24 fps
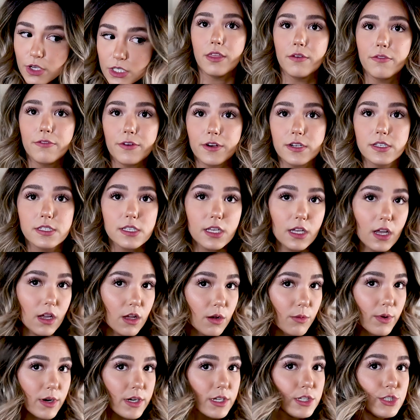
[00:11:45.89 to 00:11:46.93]
The first thing
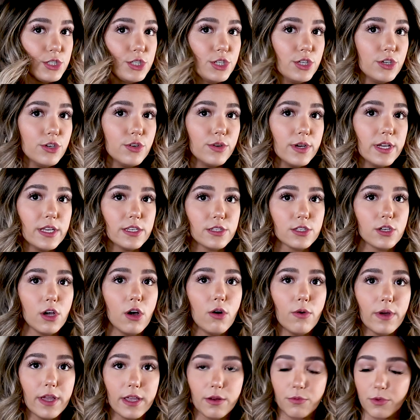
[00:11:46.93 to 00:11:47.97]
I want to do is
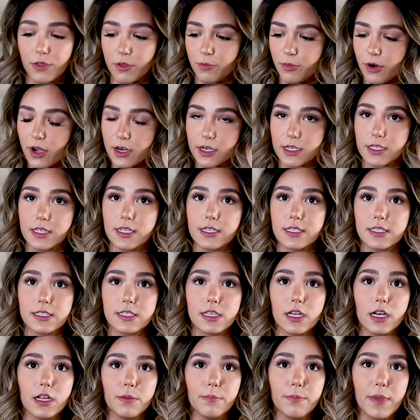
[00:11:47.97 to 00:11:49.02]
go in with a product that's
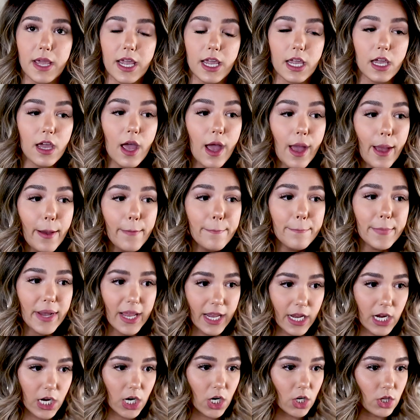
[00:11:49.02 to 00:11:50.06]
gonna make my
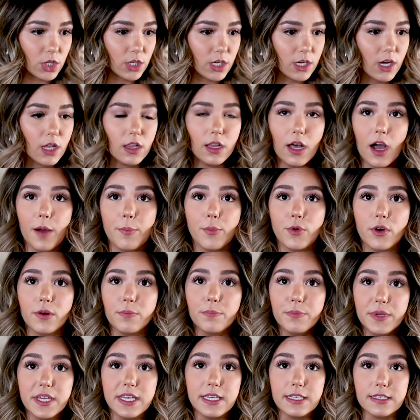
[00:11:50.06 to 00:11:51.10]
hair look a lot more
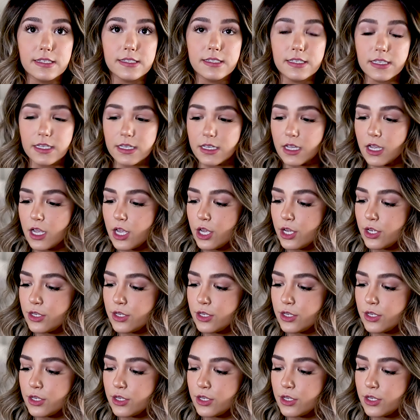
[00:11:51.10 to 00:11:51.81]
piecey.